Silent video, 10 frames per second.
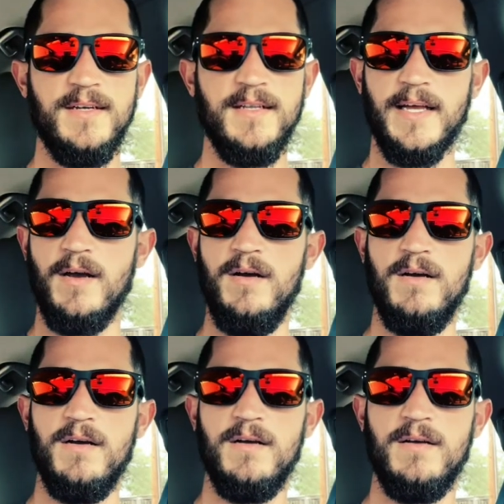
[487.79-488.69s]
Like, huh,
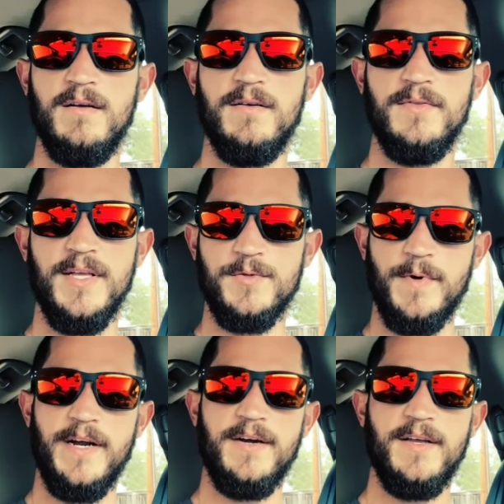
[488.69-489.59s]
that's
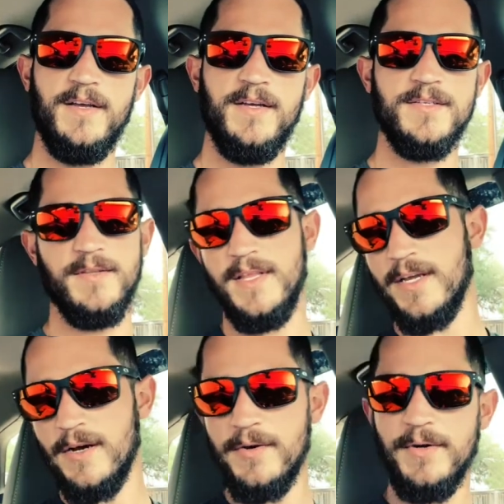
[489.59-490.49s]
weird. So then they
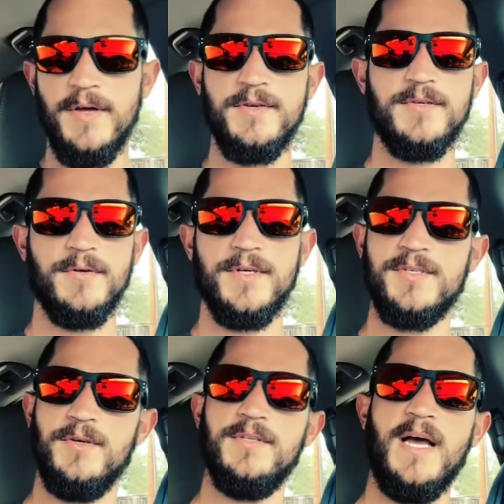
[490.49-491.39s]
go to another store,
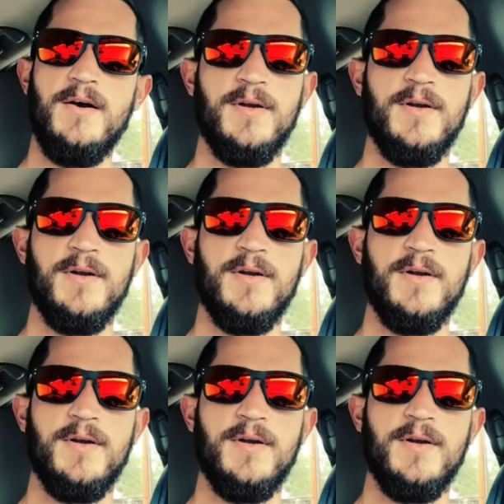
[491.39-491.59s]
sold out.